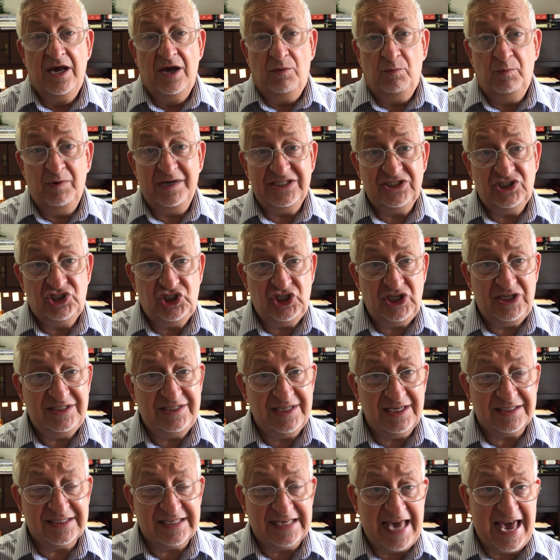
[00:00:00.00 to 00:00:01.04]
when
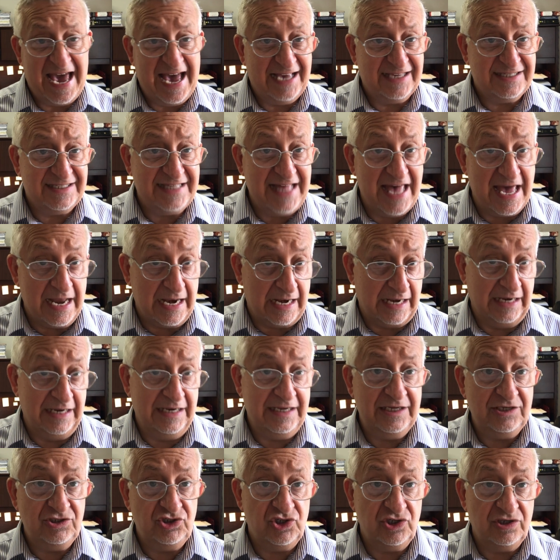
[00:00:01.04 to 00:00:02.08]
Jesus cast that
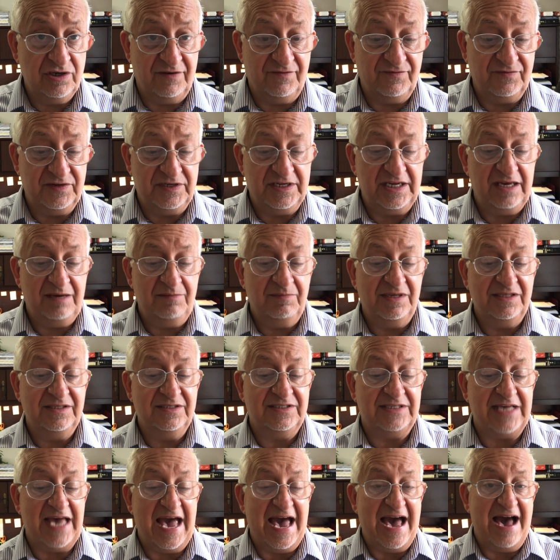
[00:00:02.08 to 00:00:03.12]
legion of
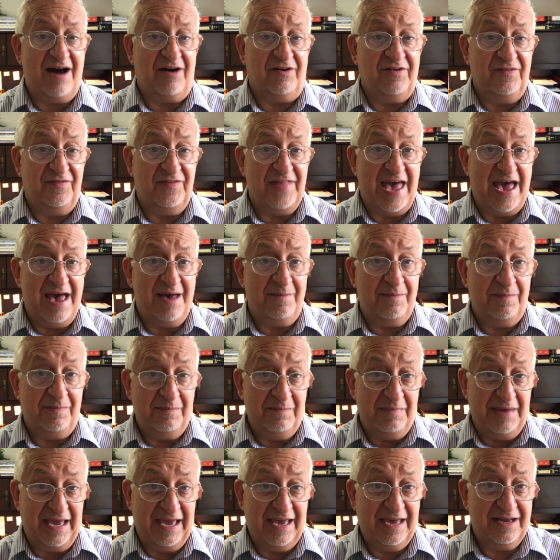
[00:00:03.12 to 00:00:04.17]
demons out of that
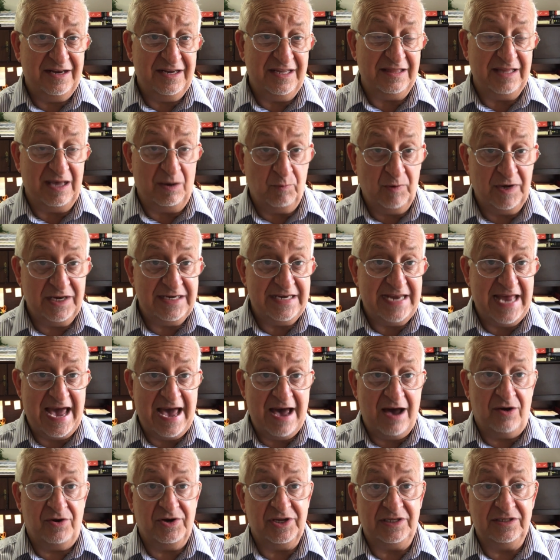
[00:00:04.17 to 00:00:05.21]
man and they went
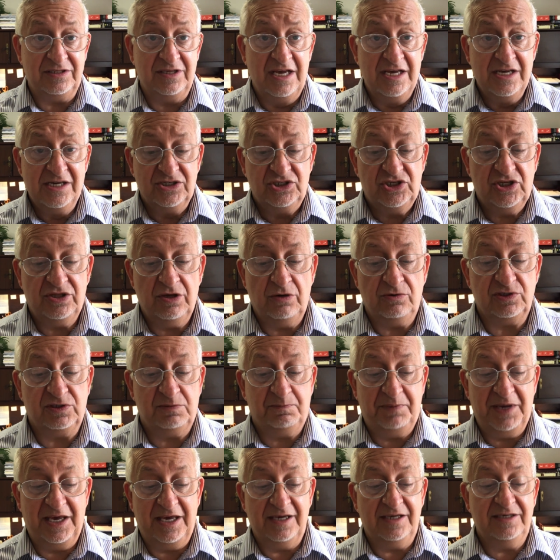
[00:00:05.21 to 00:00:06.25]
down into those
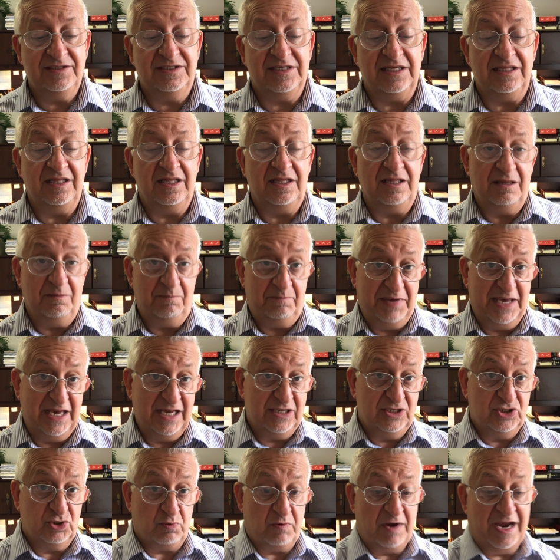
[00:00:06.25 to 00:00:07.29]
pigs and the
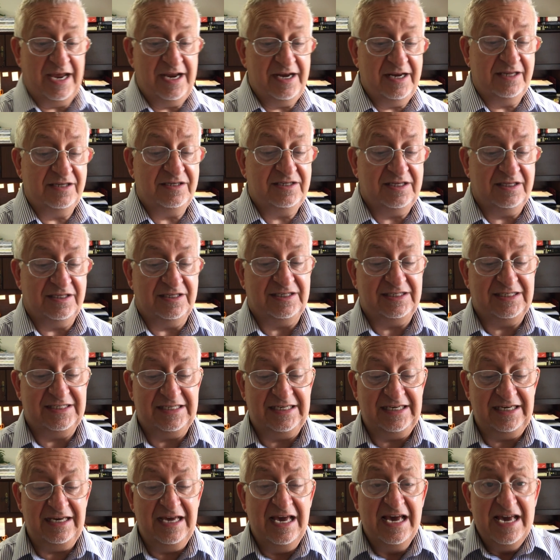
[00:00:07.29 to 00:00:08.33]
pigs ran into the
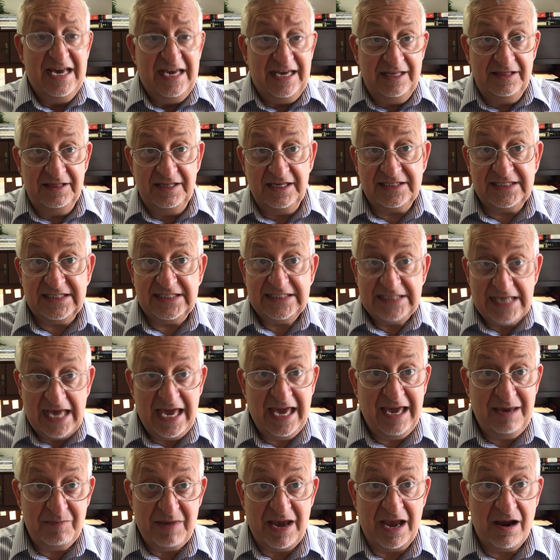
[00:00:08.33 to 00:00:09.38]
sea in this
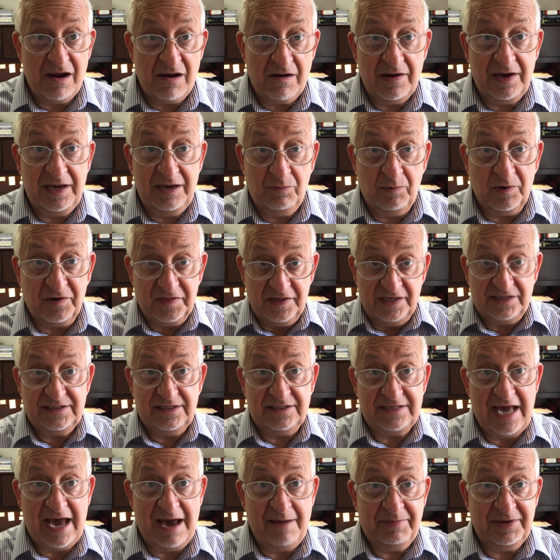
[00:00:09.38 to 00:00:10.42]
same area where this
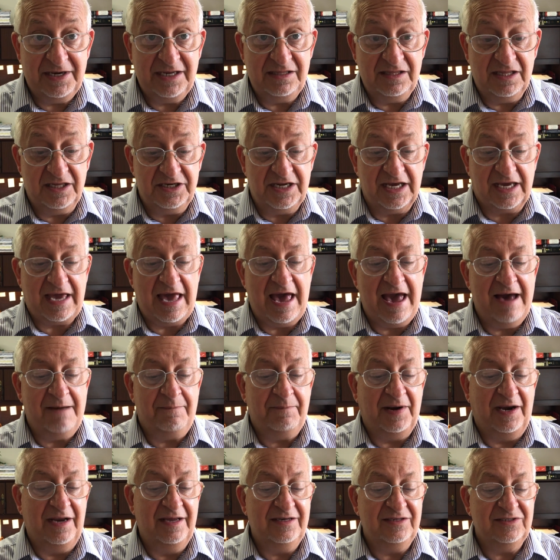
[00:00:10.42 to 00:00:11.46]
is happening, the
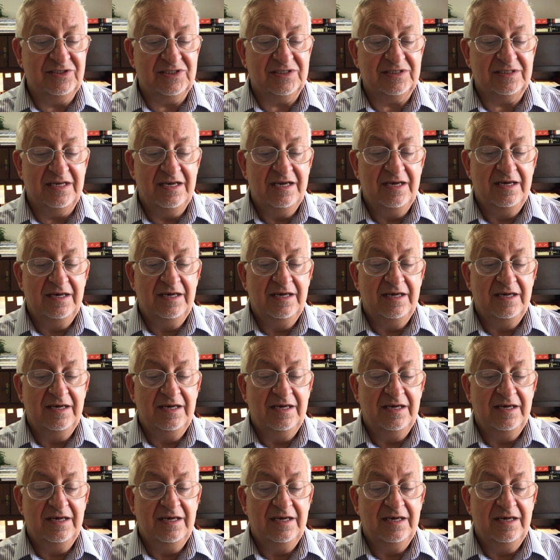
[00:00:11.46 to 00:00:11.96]
Decapolis,